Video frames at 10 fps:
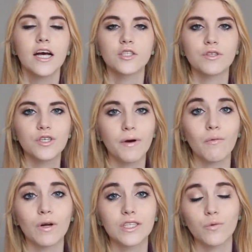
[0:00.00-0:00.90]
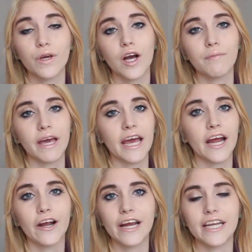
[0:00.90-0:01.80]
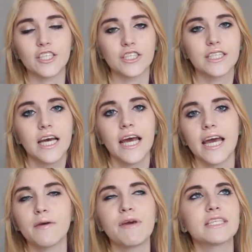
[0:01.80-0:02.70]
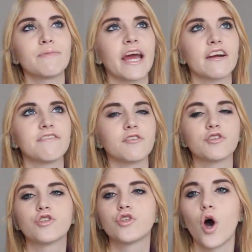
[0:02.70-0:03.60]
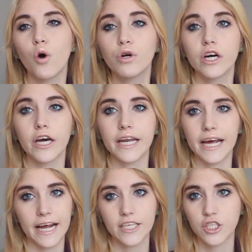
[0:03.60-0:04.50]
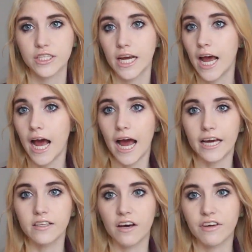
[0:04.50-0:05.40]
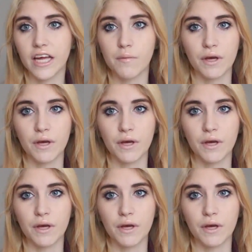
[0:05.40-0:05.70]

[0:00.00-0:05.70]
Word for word: So I do it about once a week on my hair, and it just, it makes my hair feel so good, and I just, I love it.